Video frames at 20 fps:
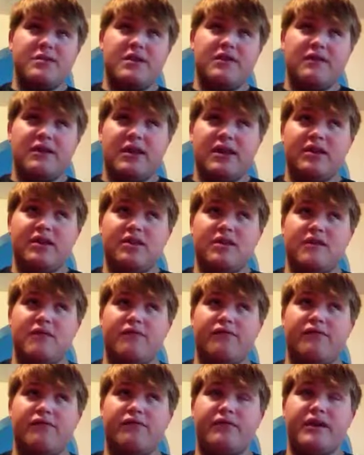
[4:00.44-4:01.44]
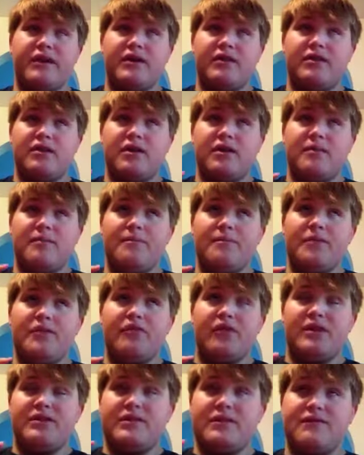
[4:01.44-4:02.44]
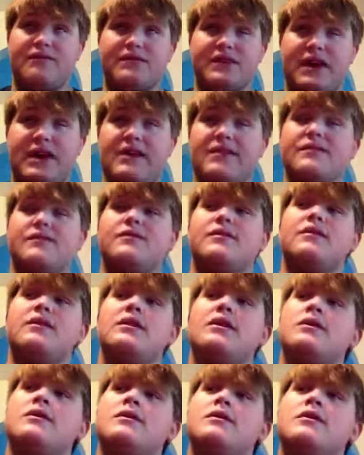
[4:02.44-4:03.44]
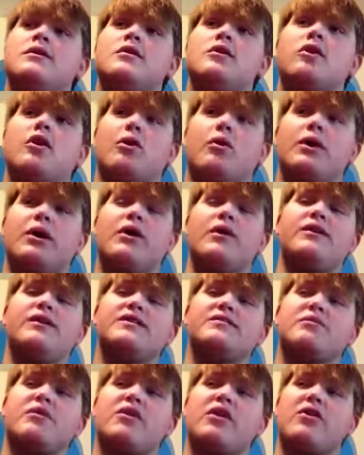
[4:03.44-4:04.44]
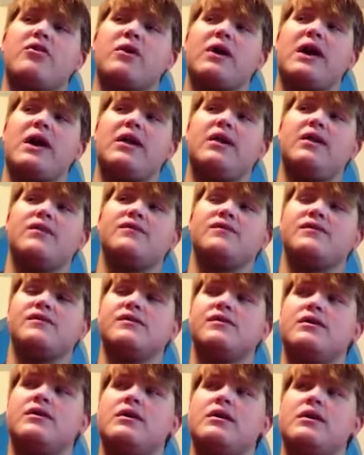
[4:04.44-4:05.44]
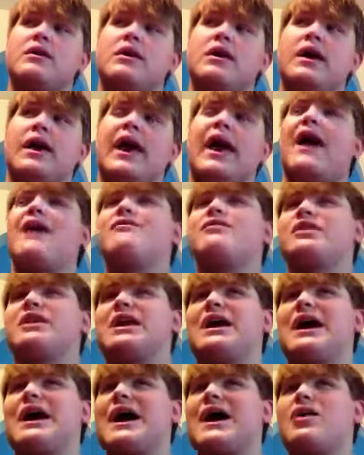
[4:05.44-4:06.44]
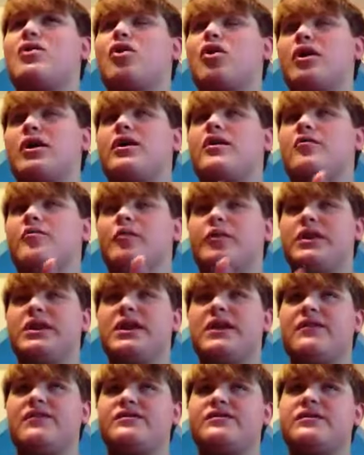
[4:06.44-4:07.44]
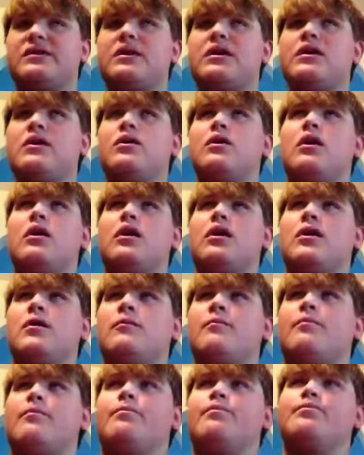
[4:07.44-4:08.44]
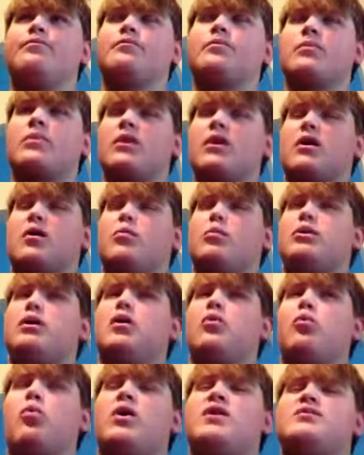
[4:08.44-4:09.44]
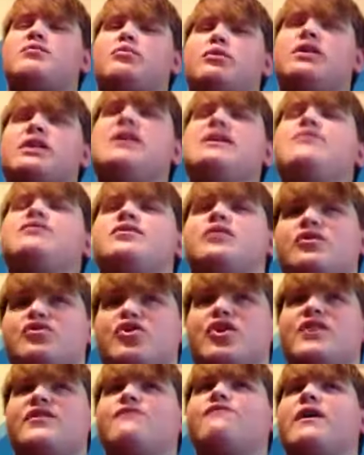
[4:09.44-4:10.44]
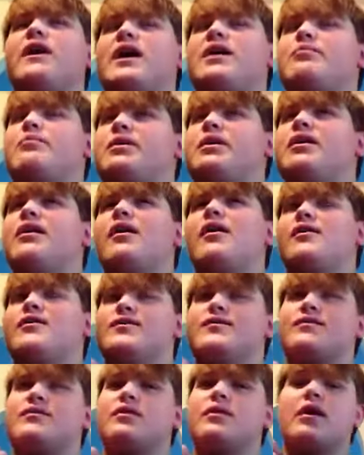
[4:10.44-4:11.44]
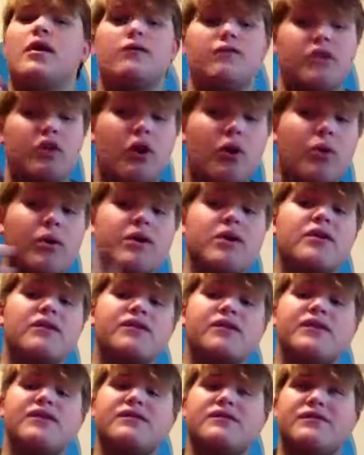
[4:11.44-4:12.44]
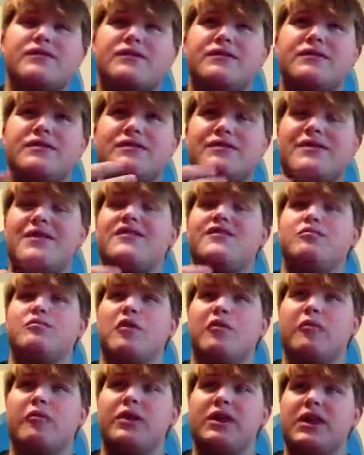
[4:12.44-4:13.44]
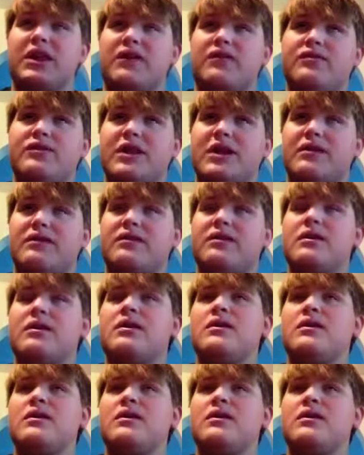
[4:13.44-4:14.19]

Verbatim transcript: in in uh, f- in um, philosophy of science. Coherentism, on the other hand, doesn't have any hierarchy of beliefs. Um, a, a one's beliefs are justified because of the coherent sy- system of beliefs that